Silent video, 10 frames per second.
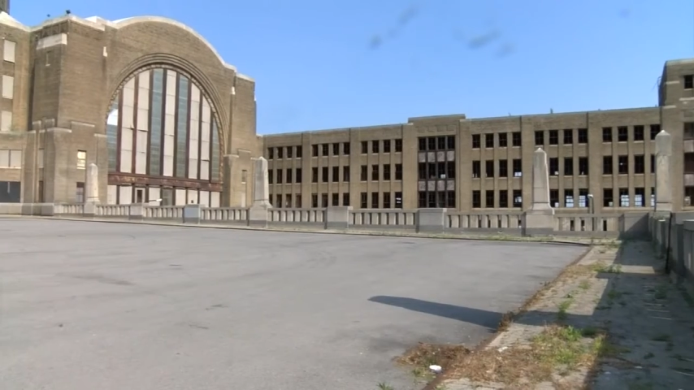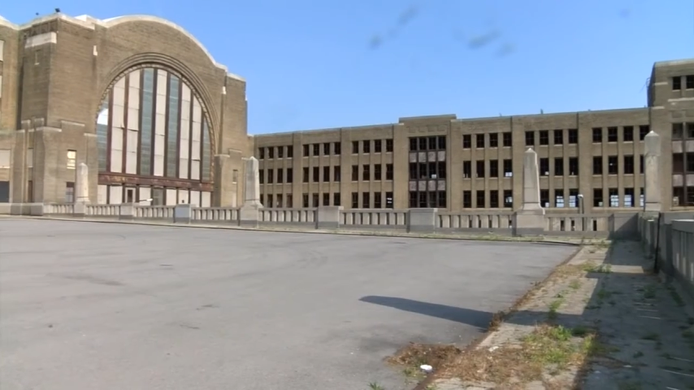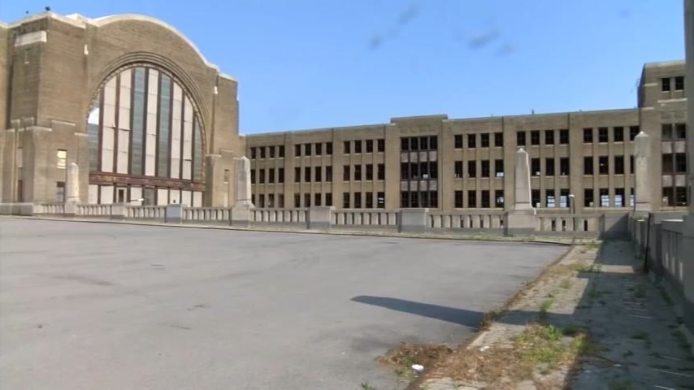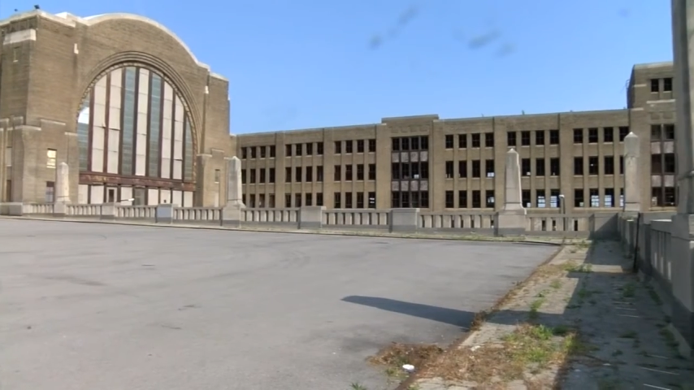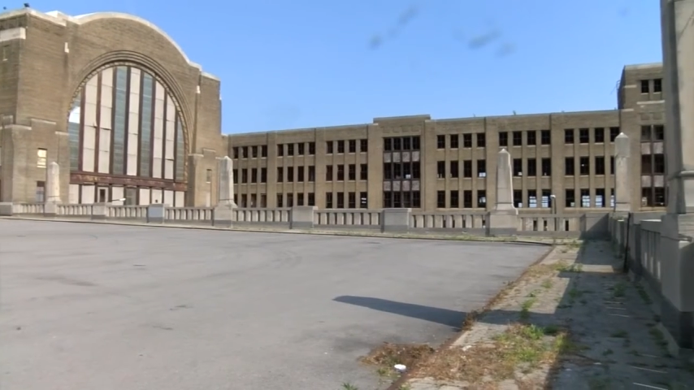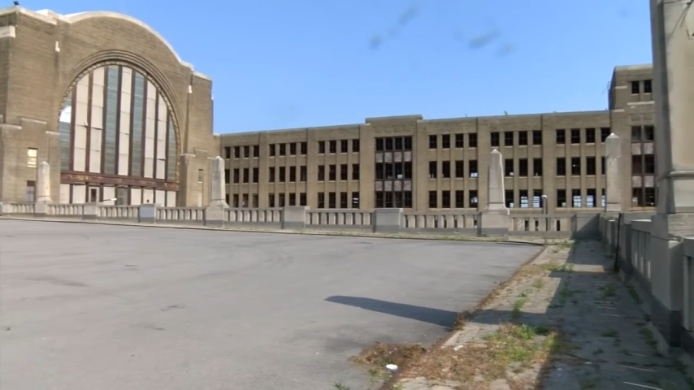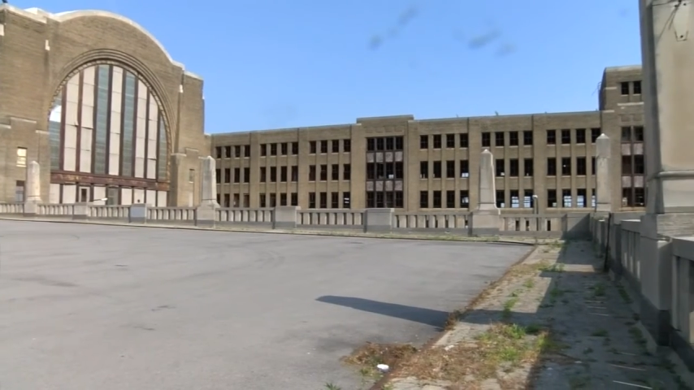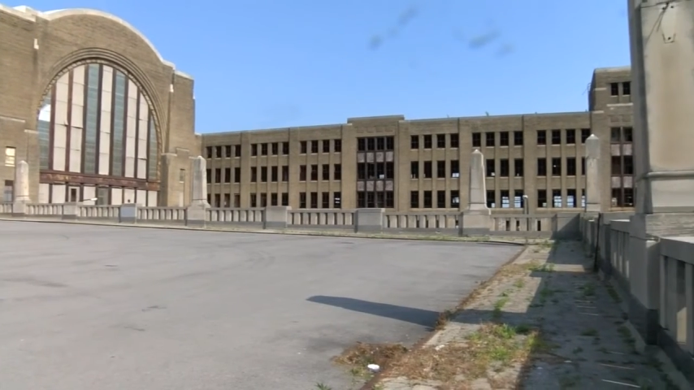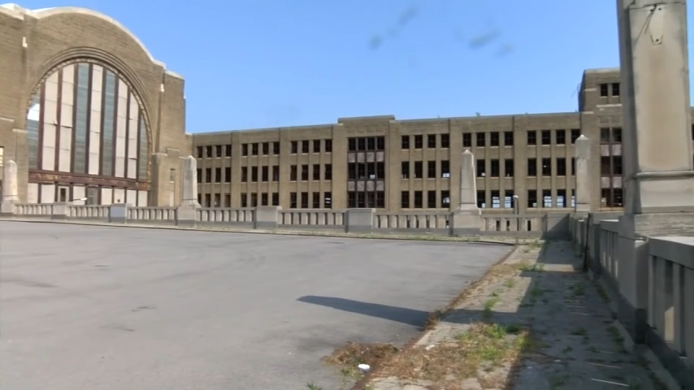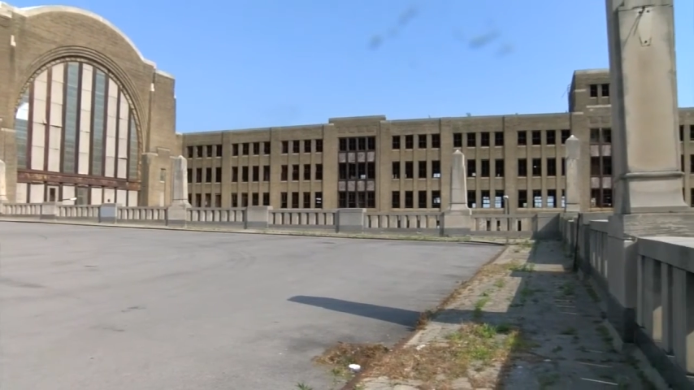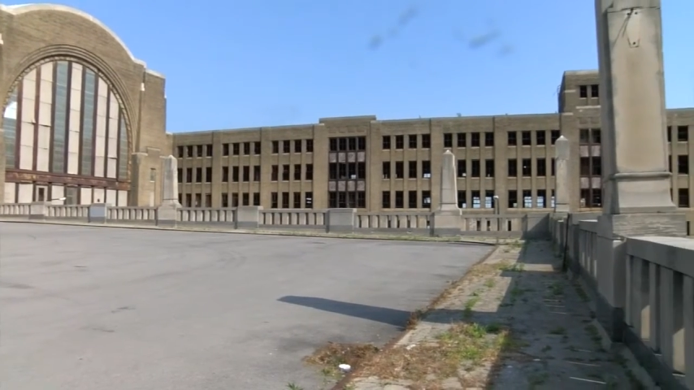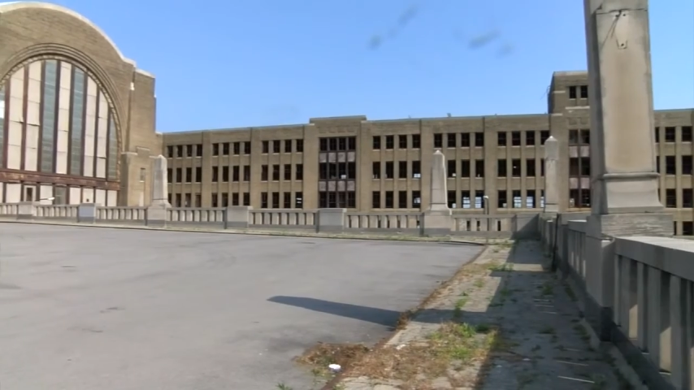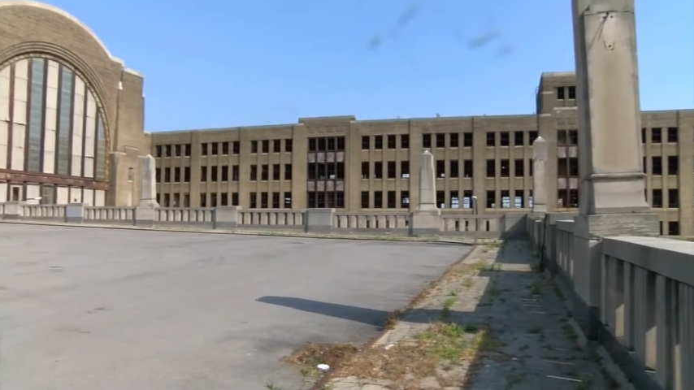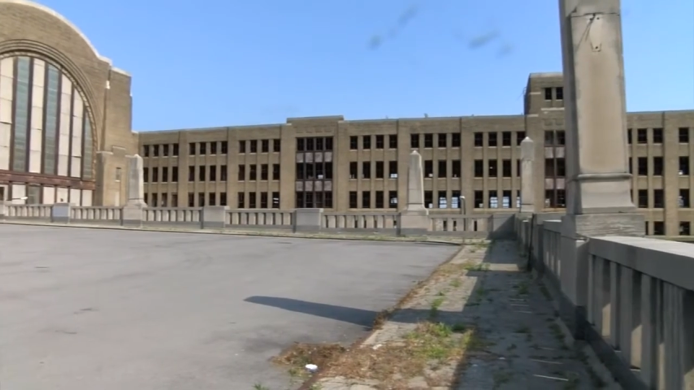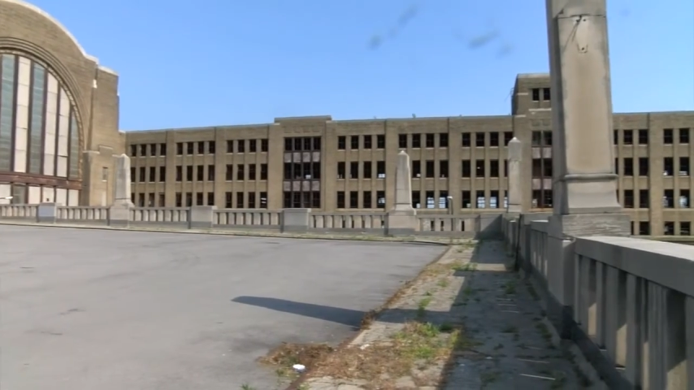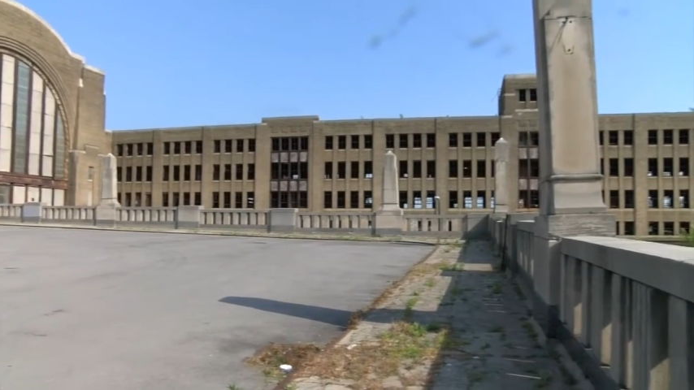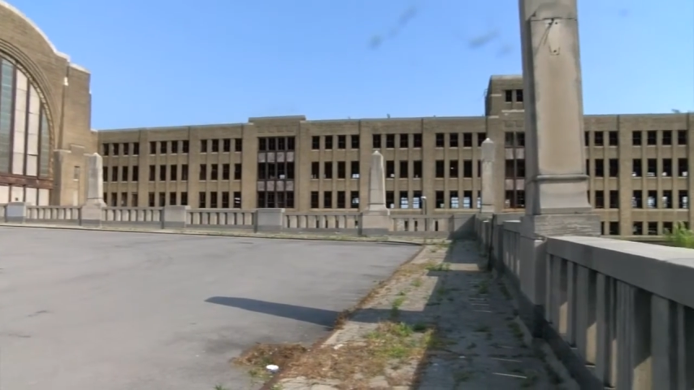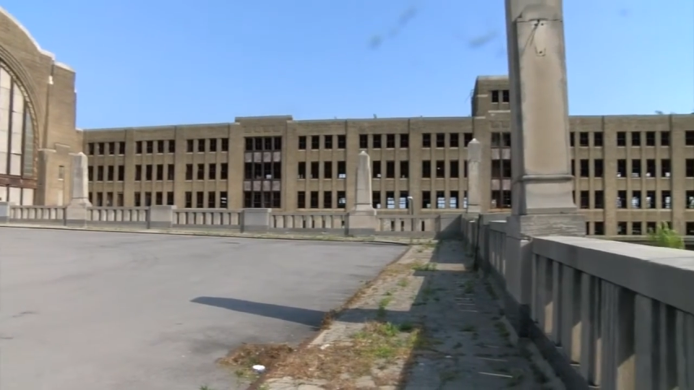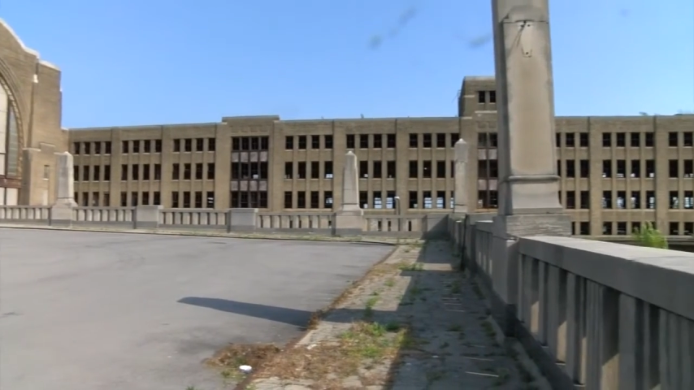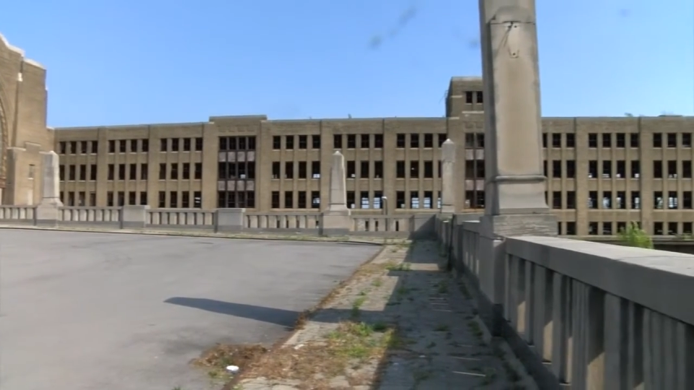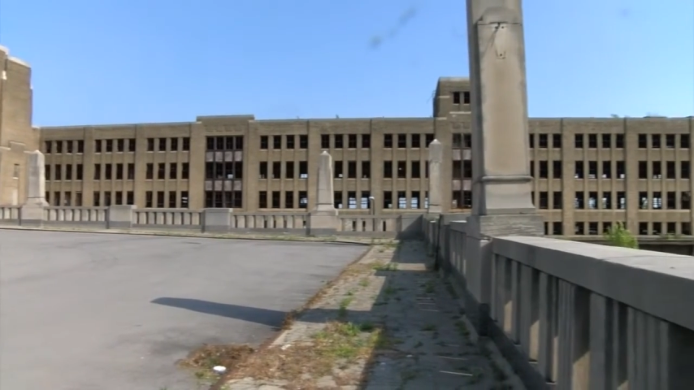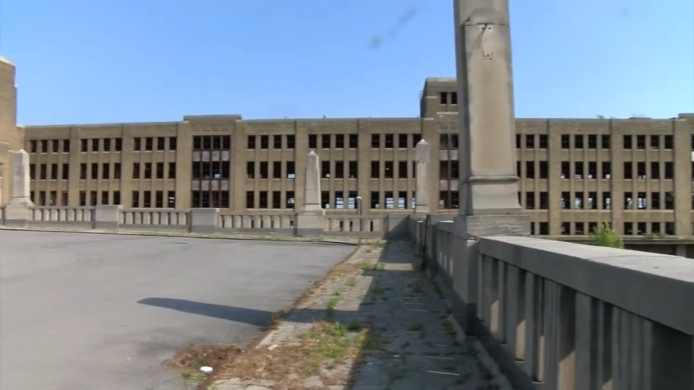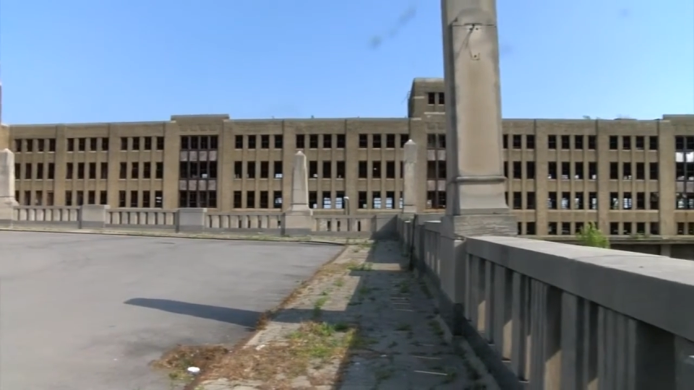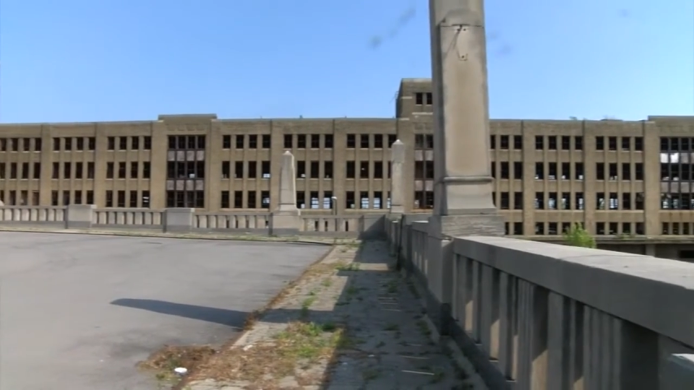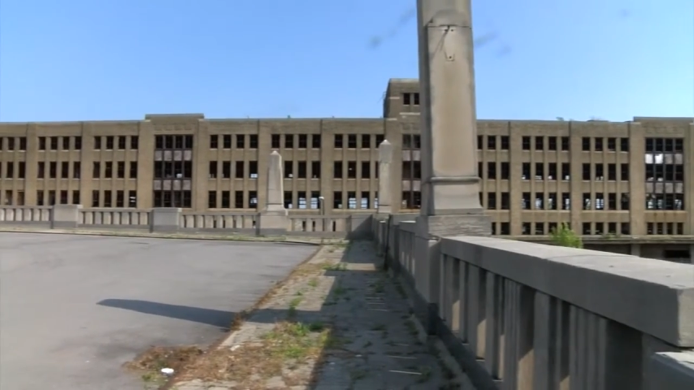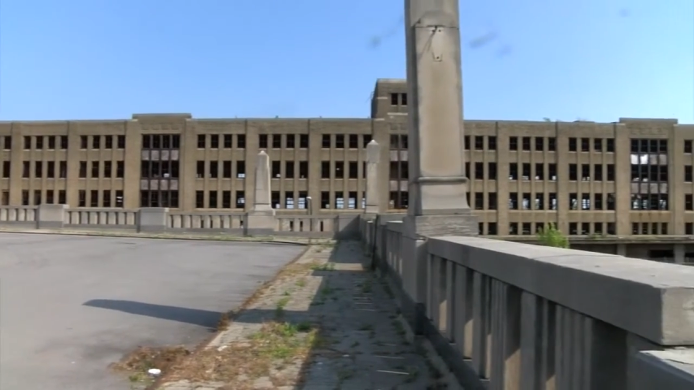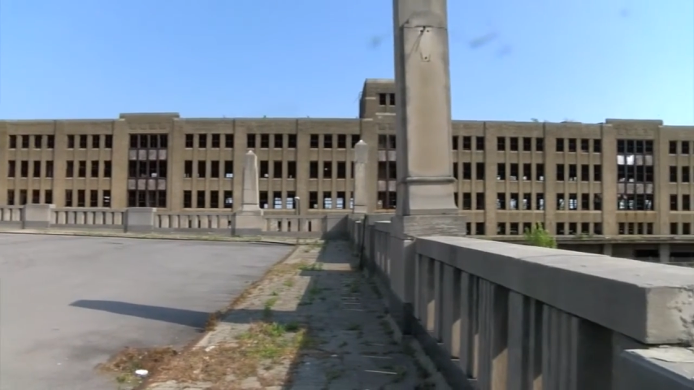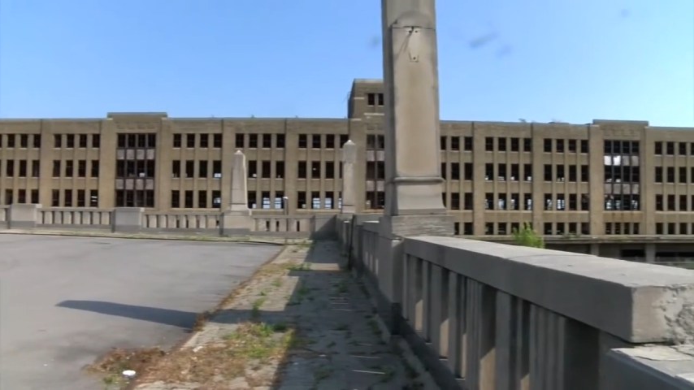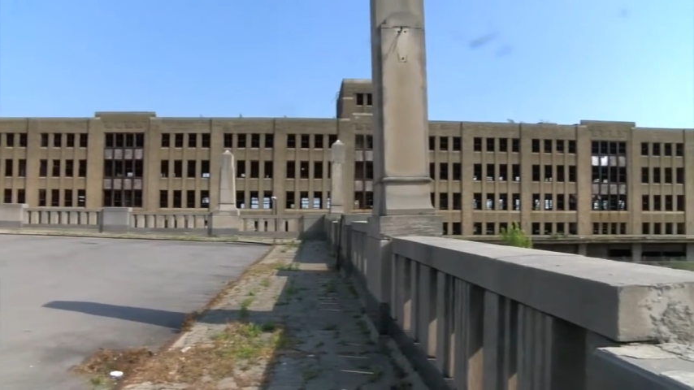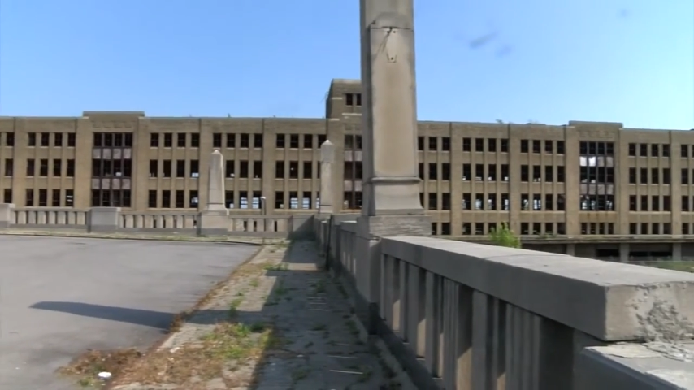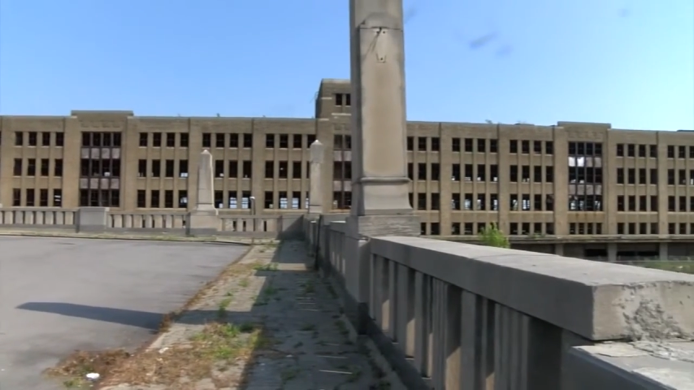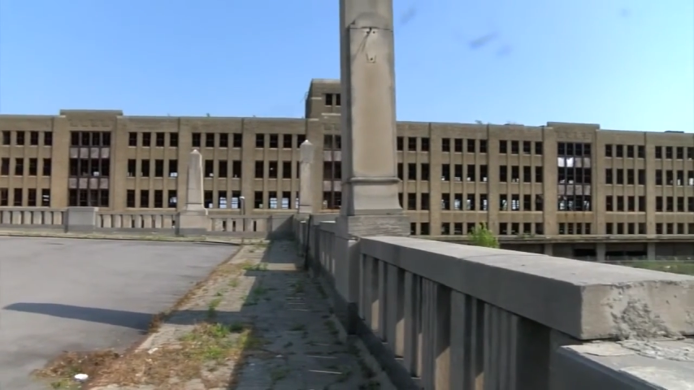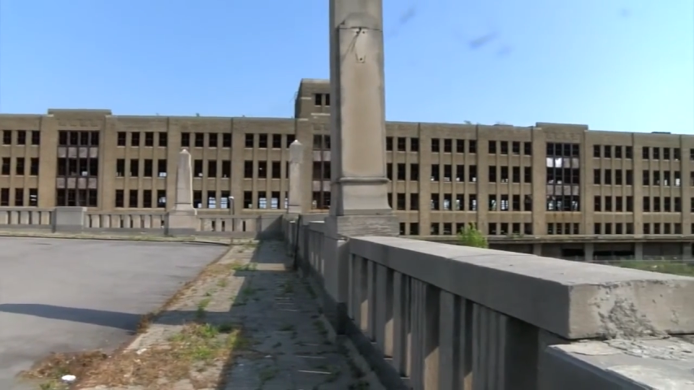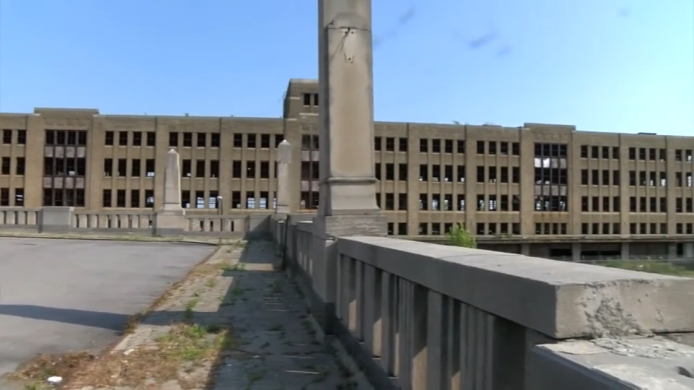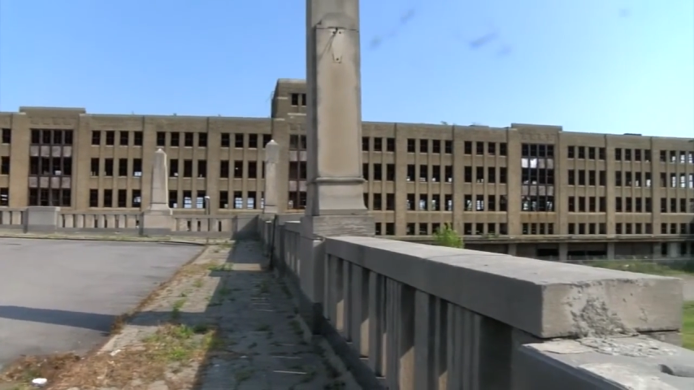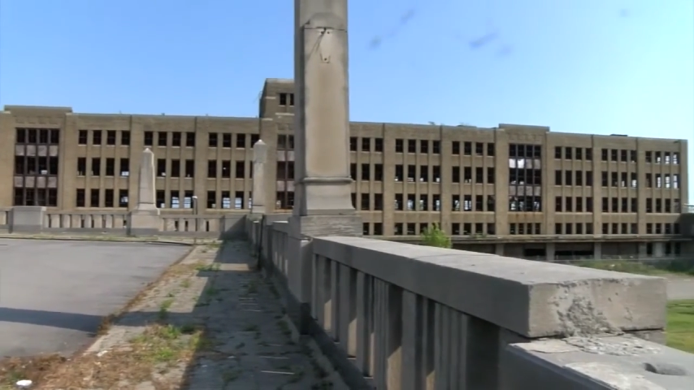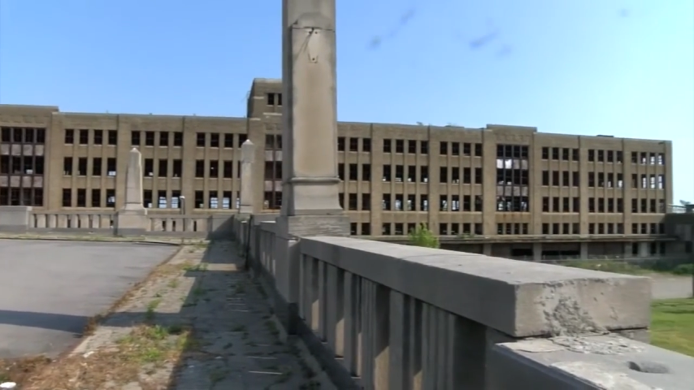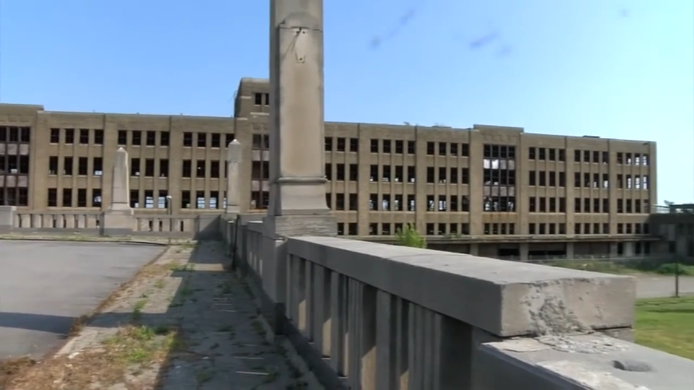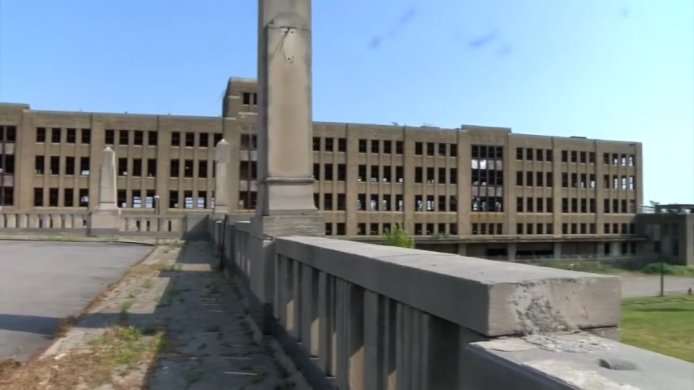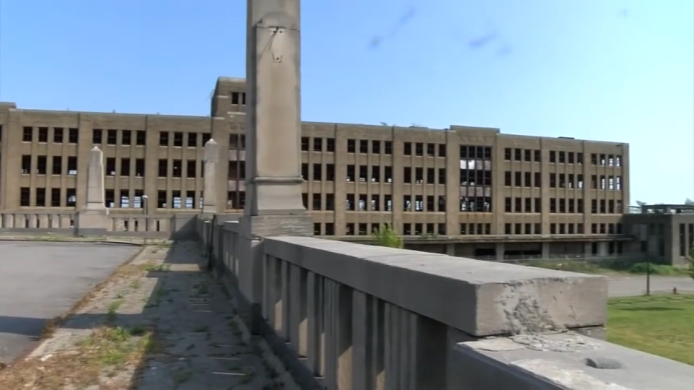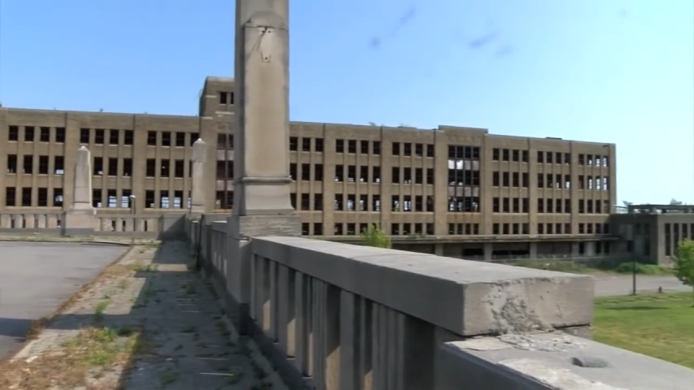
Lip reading: Nobody's mouth can be seen.